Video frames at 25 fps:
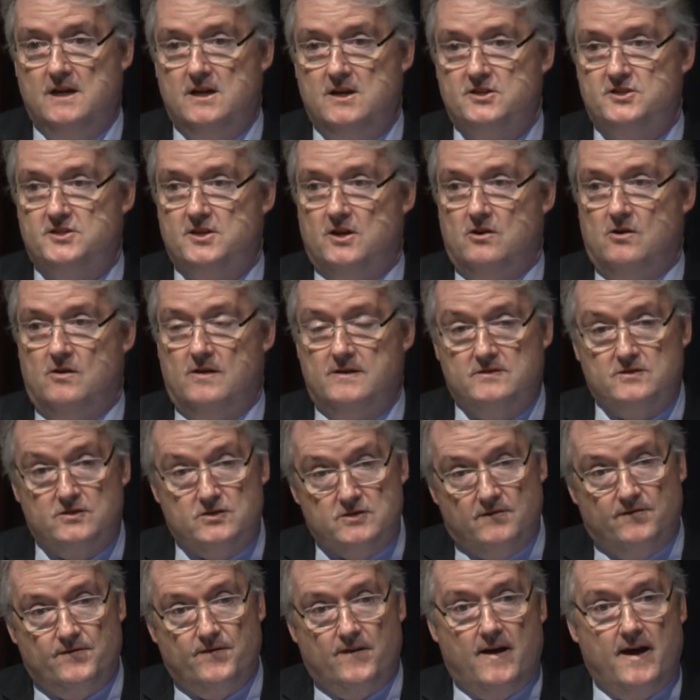So uh,
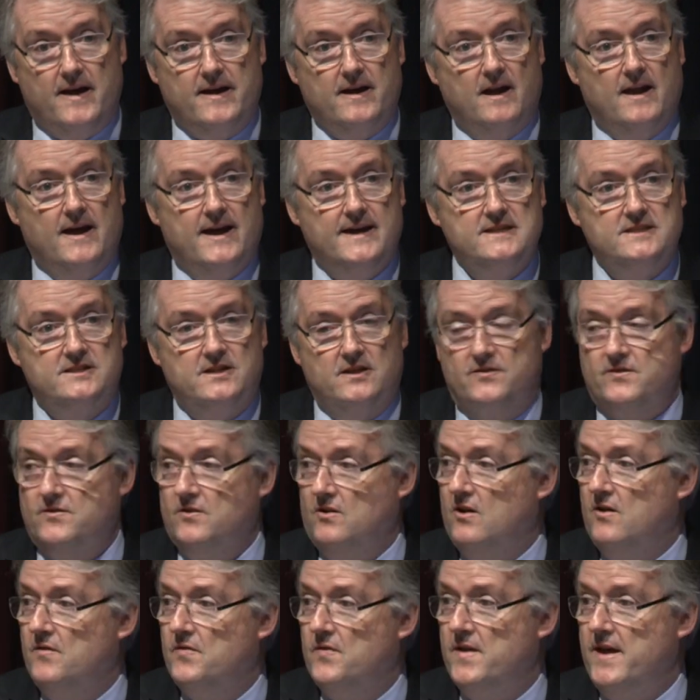to finalize the
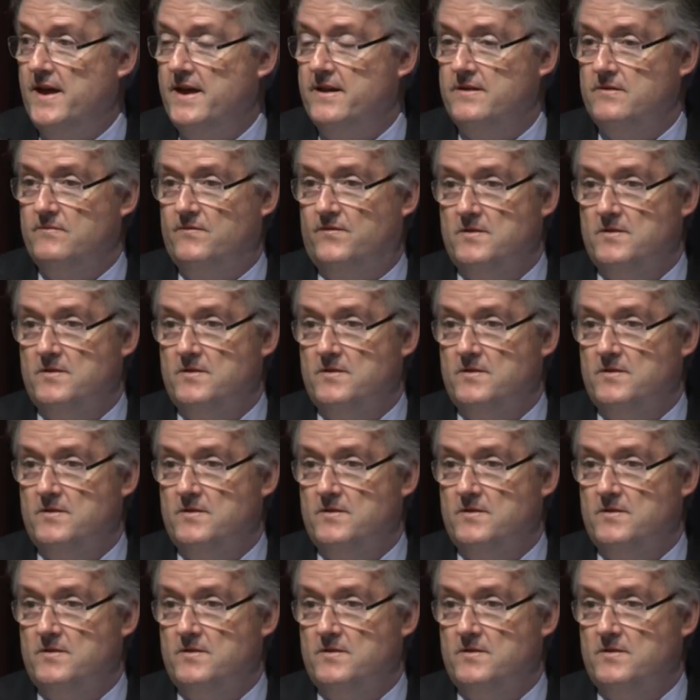thought then,